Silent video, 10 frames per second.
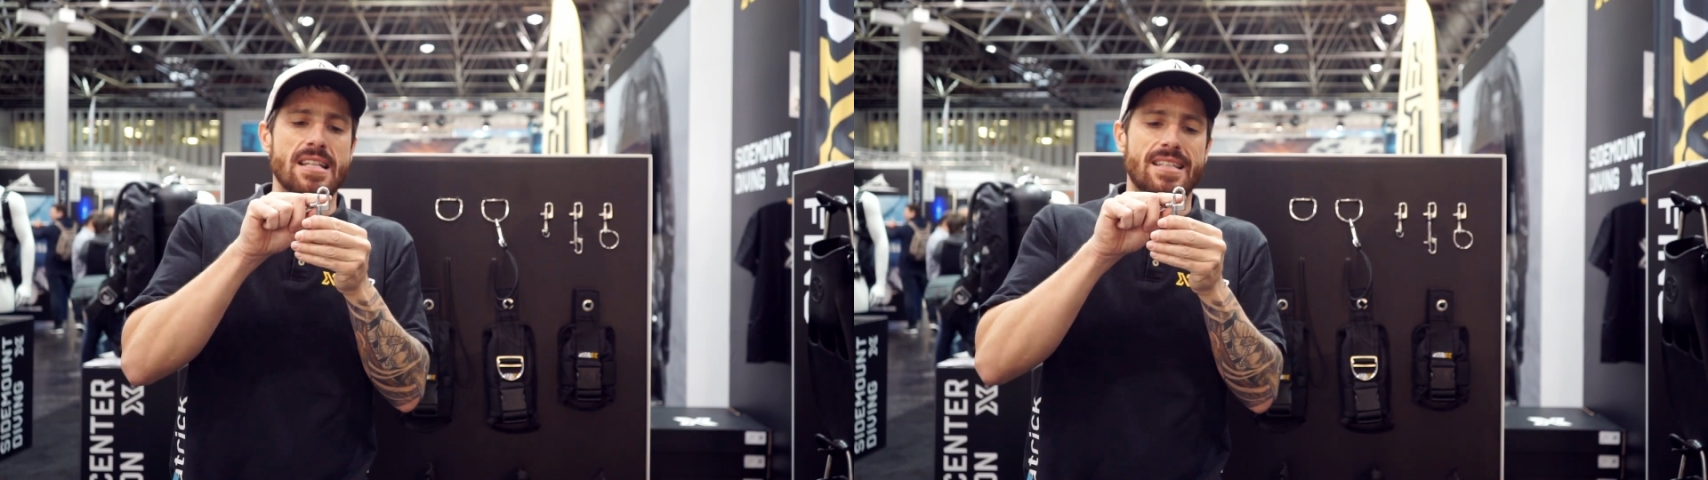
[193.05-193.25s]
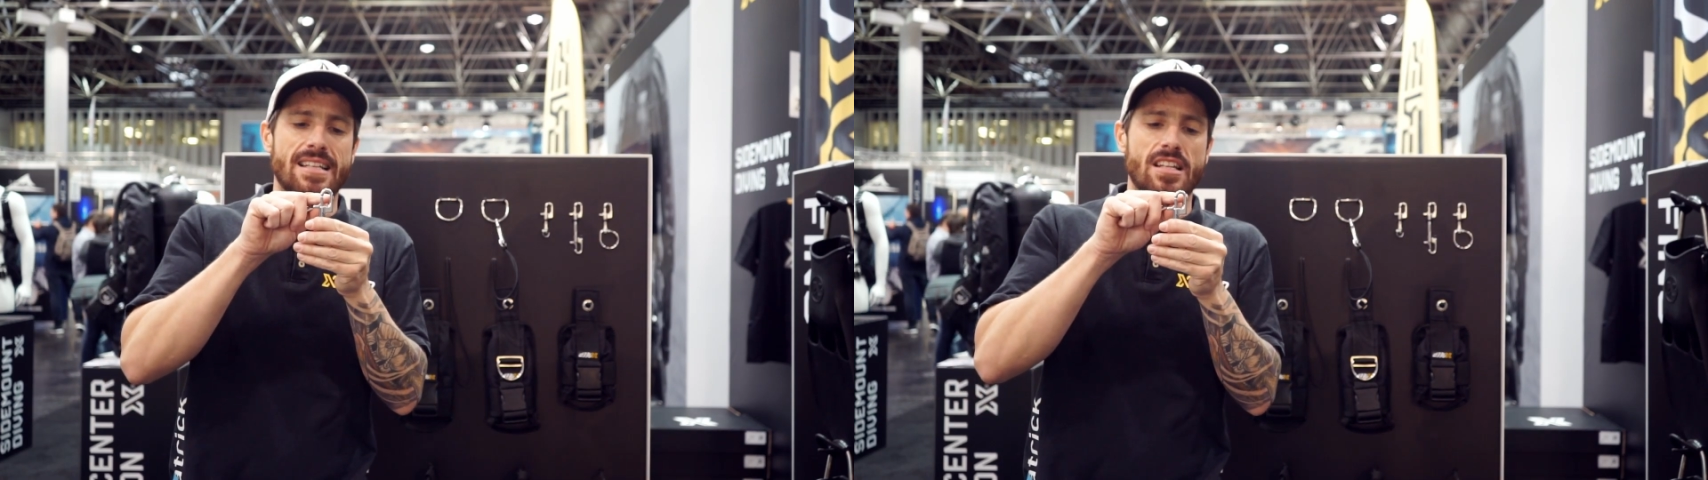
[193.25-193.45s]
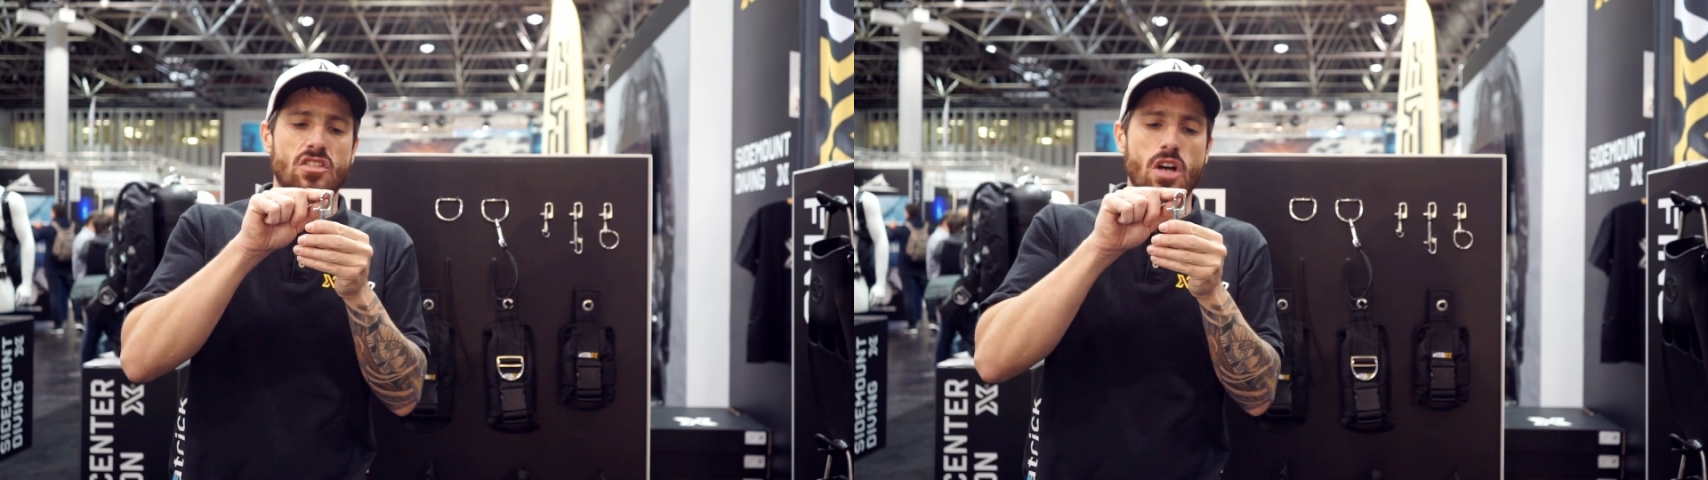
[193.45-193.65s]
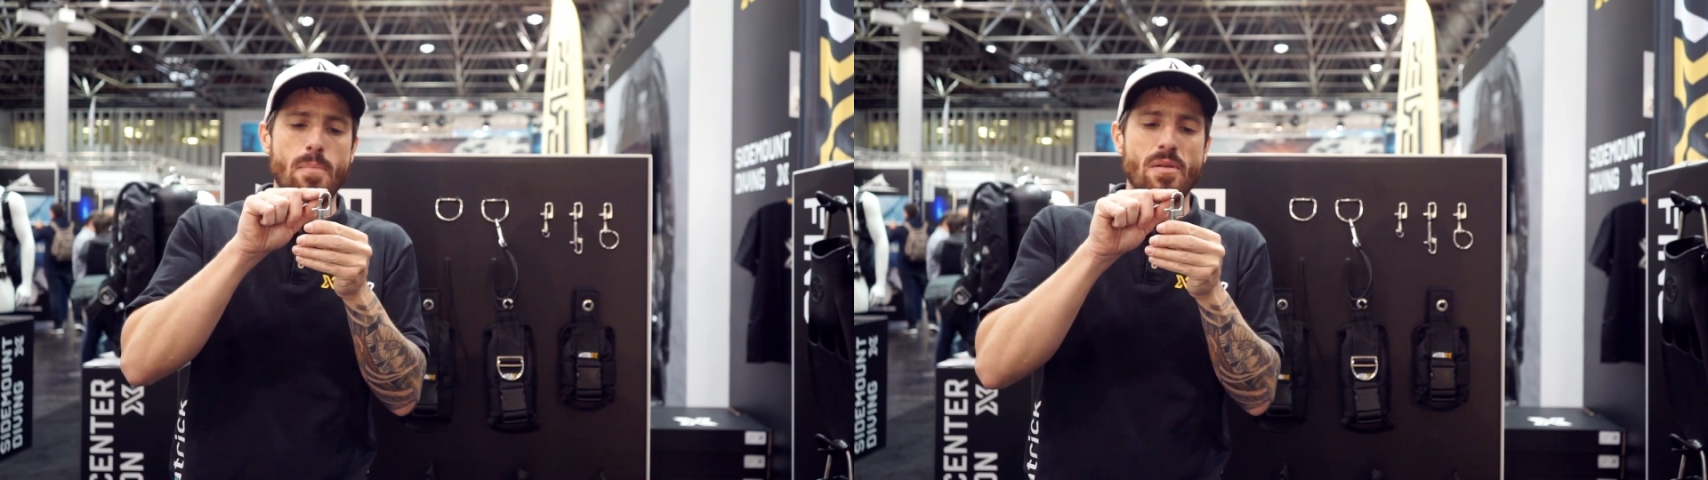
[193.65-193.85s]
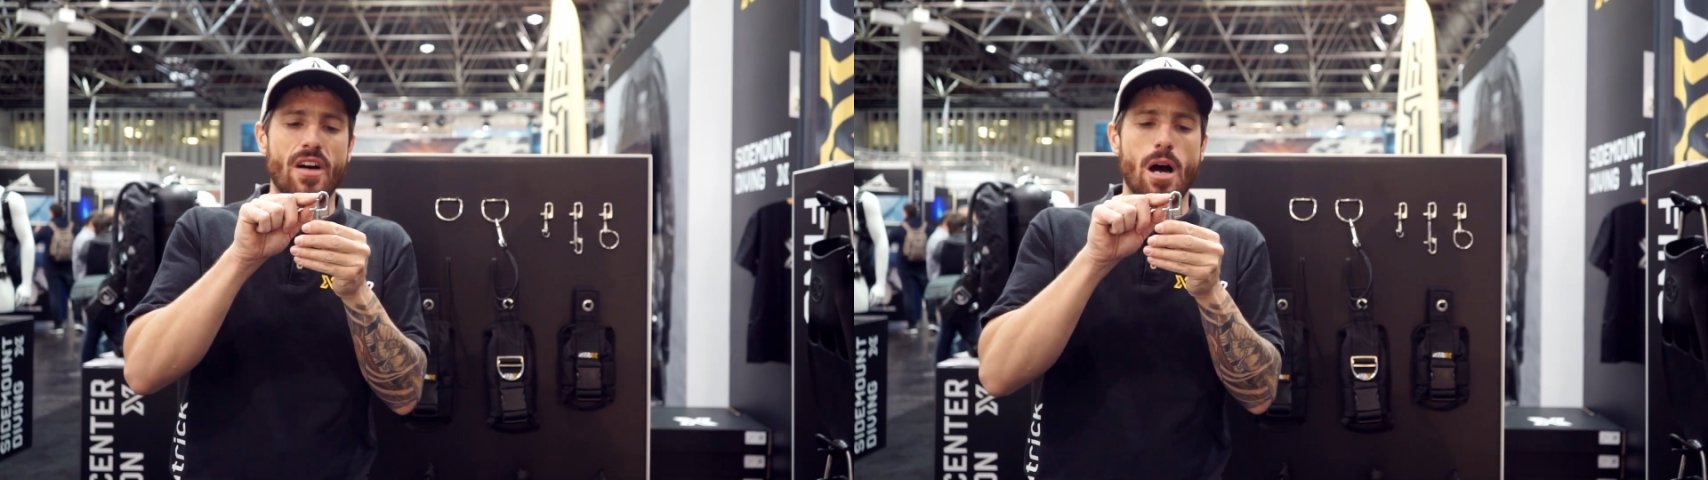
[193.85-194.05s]
that the
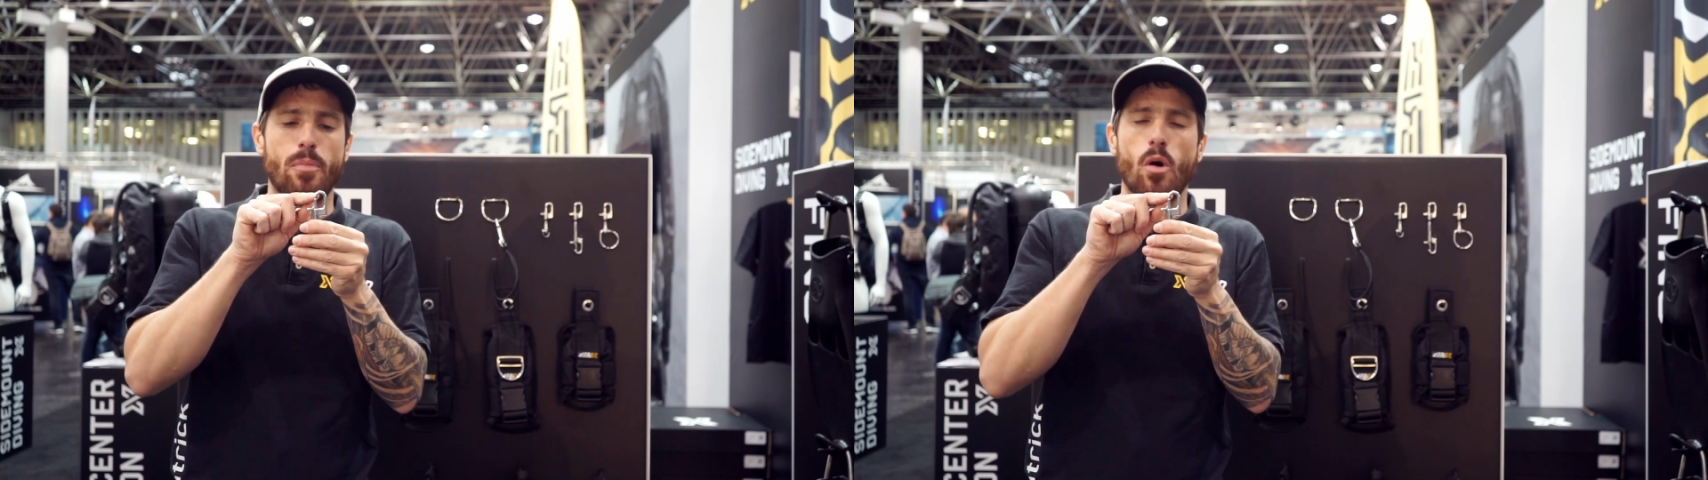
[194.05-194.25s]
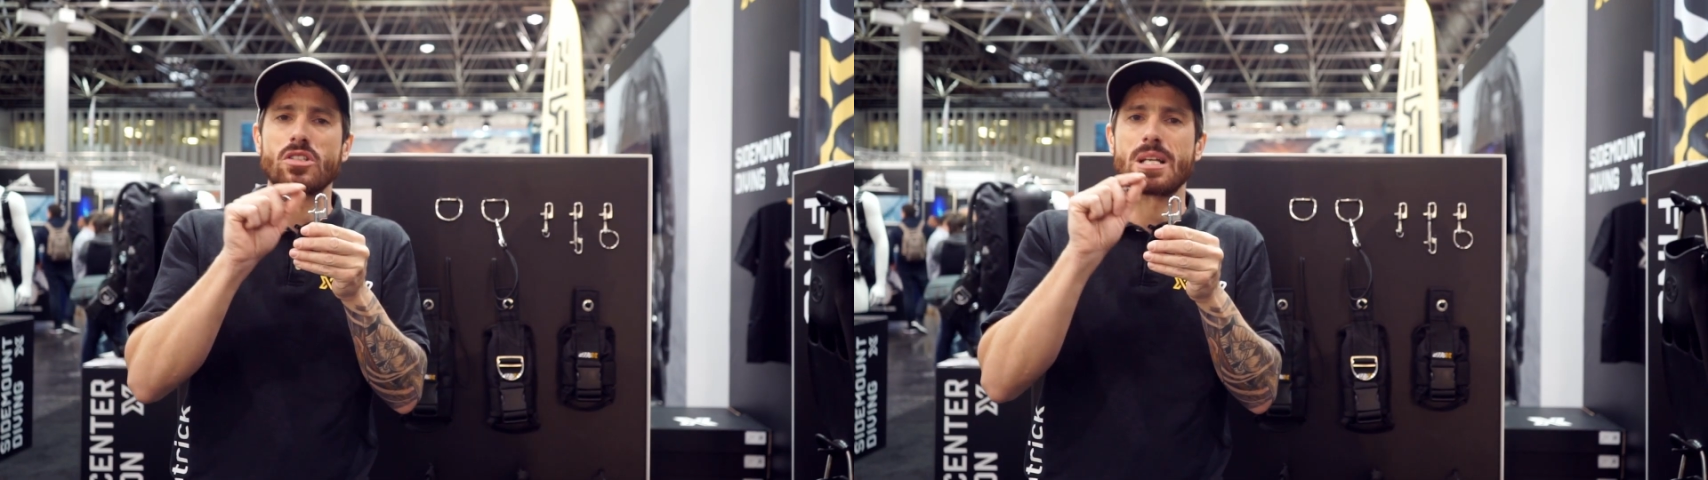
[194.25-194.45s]
top of our bowl